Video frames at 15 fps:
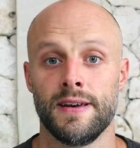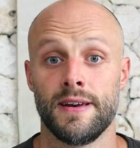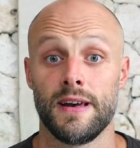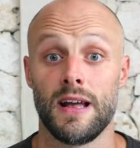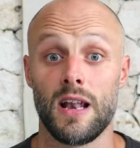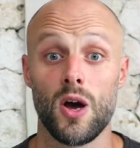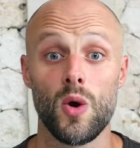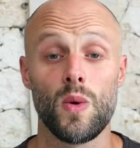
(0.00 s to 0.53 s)

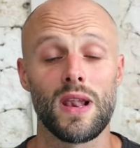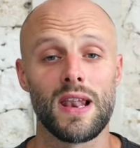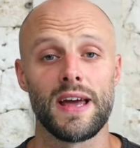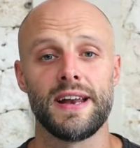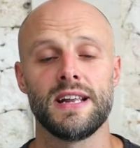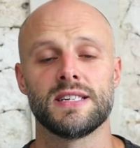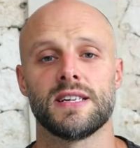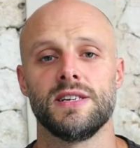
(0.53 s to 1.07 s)
Hello
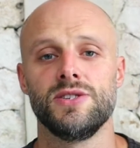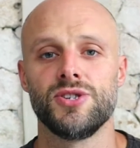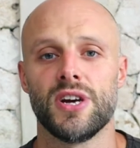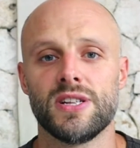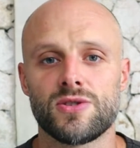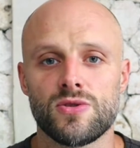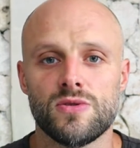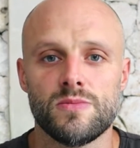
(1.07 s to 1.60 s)
ladies and
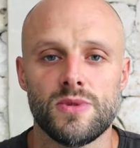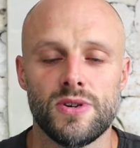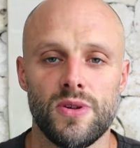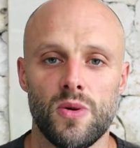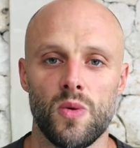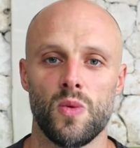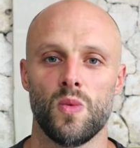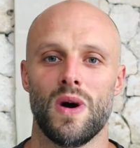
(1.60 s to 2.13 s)

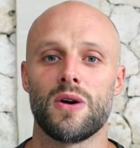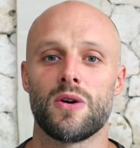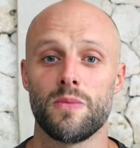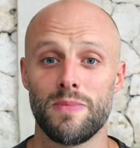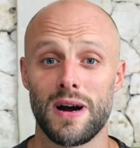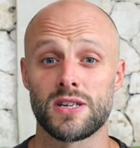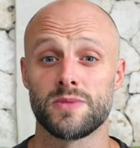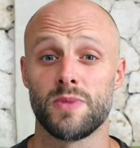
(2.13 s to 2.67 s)
gentlemen, welcome
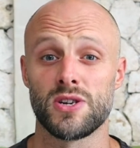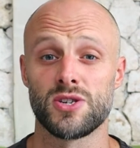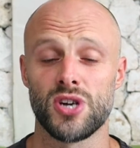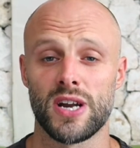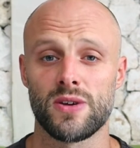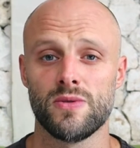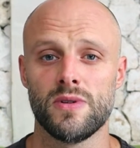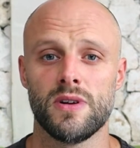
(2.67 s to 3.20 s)
back to my
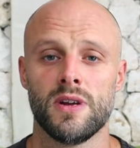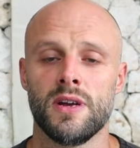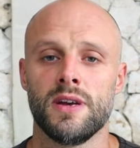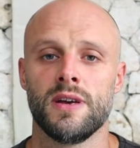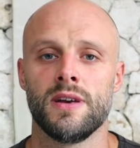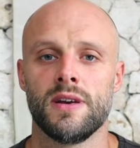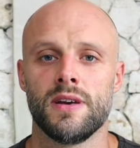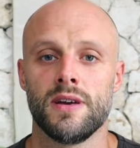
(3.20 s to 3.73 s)
channel.
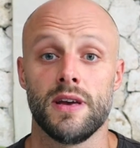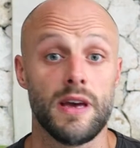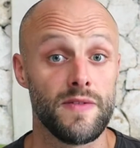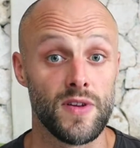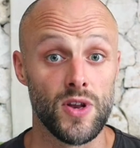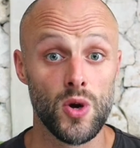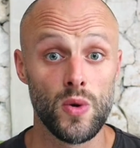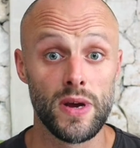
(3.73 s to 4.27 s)
If you're
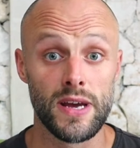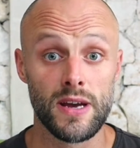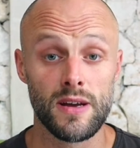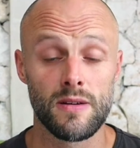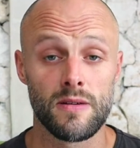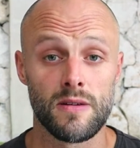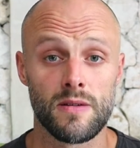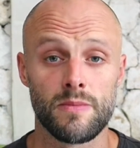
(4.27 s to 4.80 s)
new here,
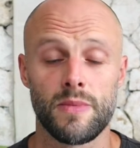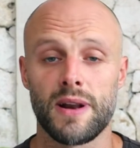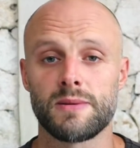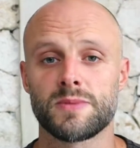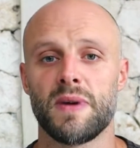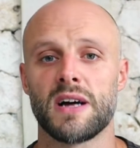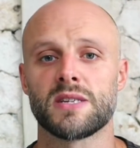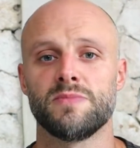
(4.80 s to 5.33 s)
my name is
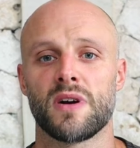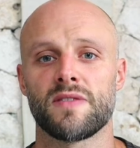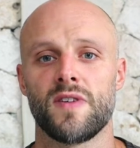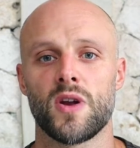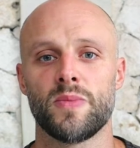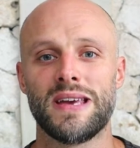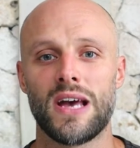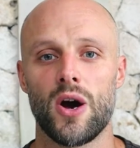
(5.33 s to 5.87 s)
Martin
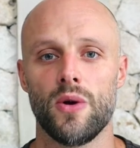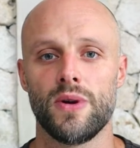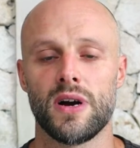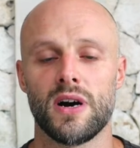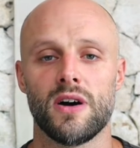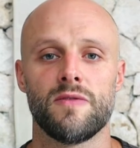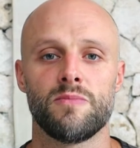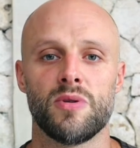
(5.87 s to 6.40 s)
McPhillamy, owner
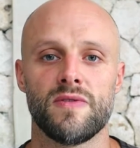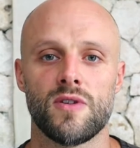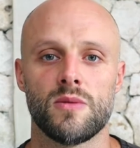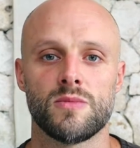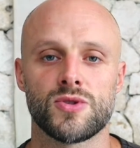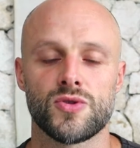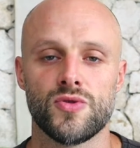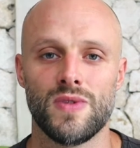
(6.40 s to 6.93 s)
of
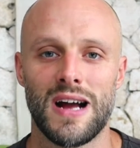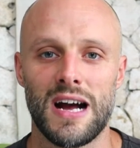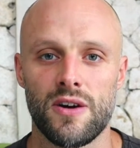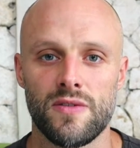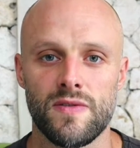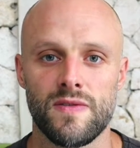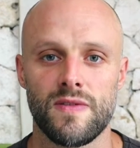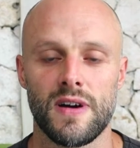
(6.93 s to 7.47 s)
Performance Through
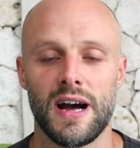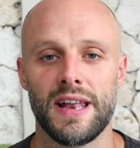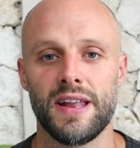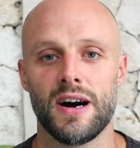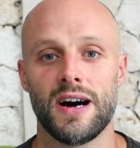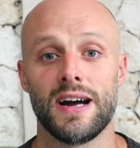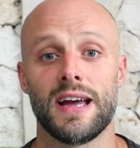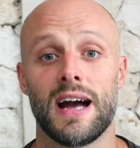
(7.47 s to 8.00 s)
Health, and
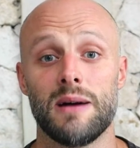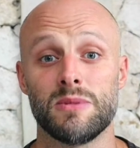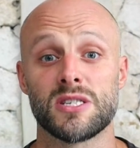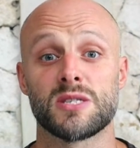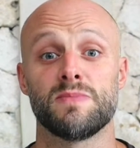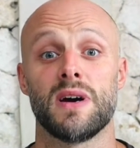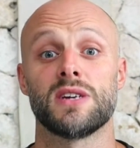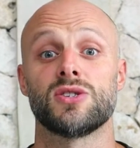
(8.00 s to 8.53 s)
I am a
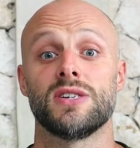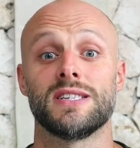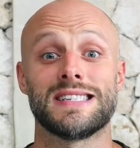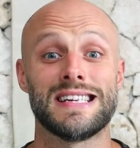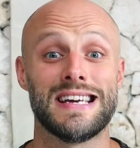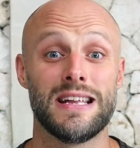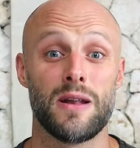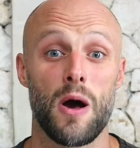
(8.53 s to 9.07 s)
specialist
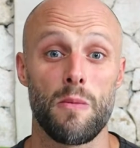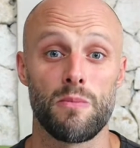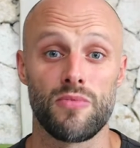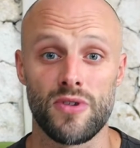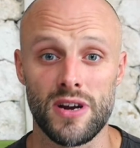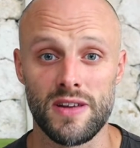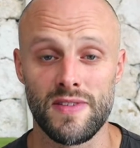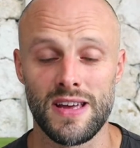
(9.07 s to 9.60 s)
in
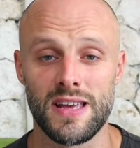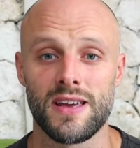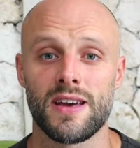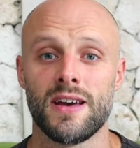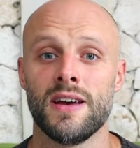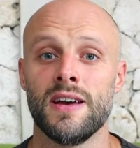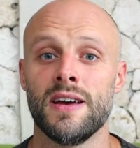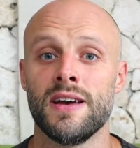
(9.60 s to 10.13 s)
breathing,
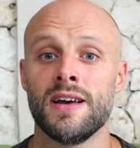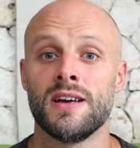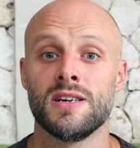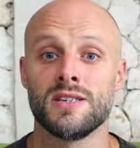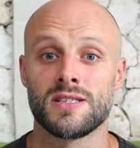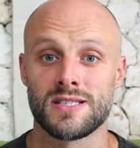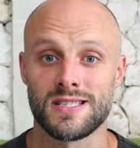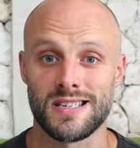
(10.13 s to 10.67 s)

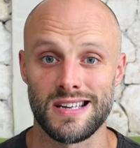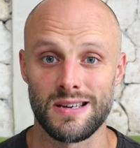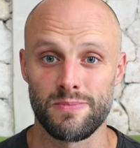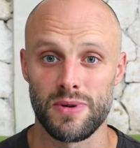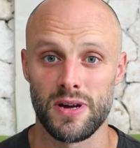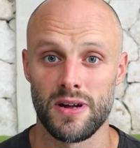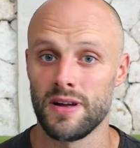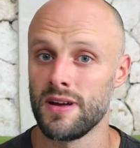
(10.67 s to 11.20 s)
sleep
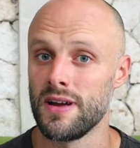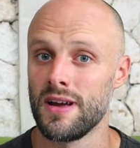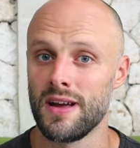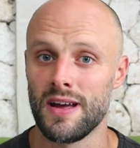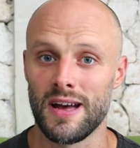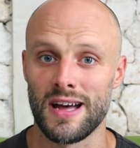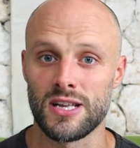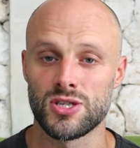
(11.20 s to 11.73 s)

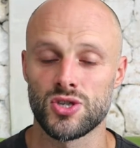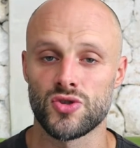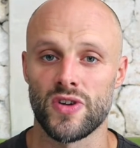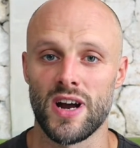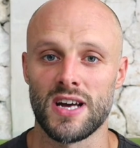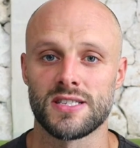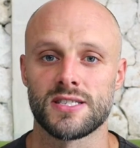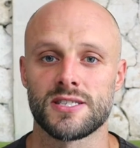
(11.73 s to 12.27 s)
and
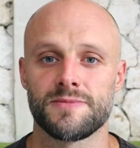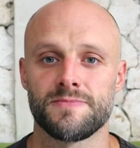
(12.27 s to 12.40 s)
stress.